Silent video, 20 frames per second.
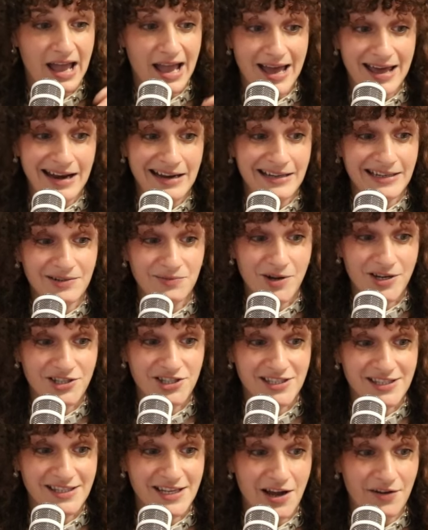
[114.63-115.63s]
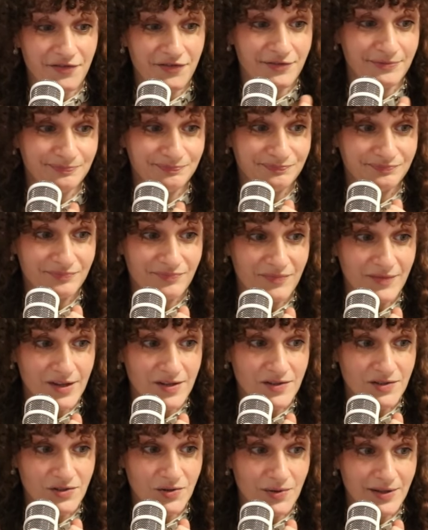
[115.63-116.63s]
and I didn't watch his stuff.
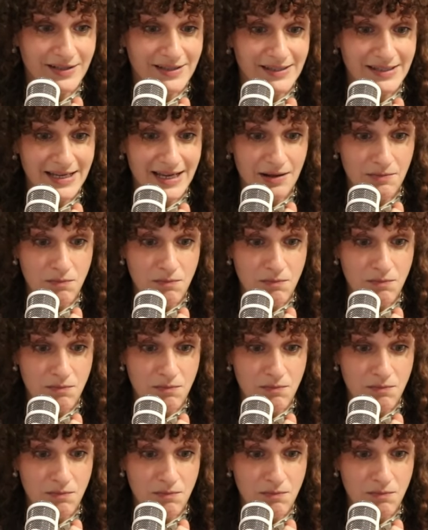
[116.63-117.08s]
So let's see.